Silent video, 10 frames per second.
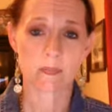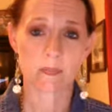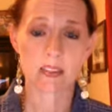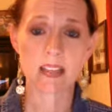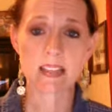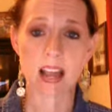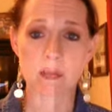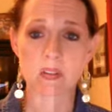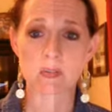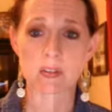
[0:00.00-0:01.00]
This
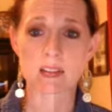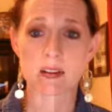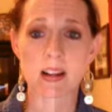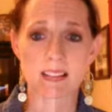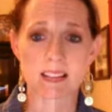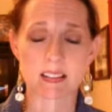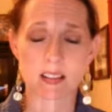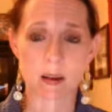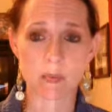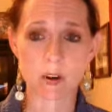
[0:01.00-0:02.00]
happens when someone has a
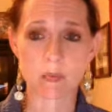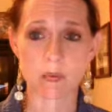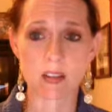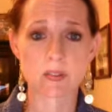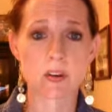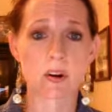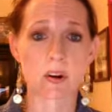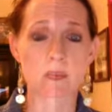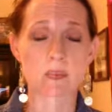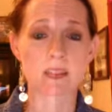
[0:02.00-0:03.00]
discomfort with his or her
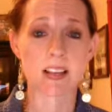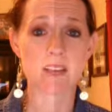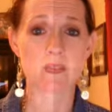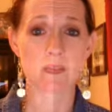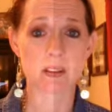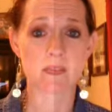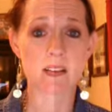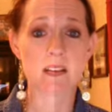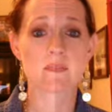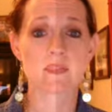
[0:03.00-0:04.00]
own sex-relevant
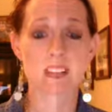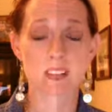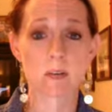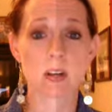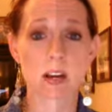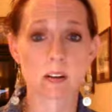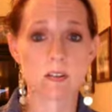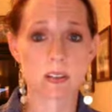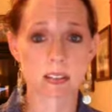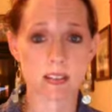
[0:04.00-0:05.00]
physical
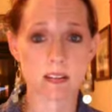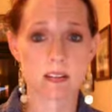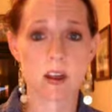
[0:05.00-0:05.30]
characteristics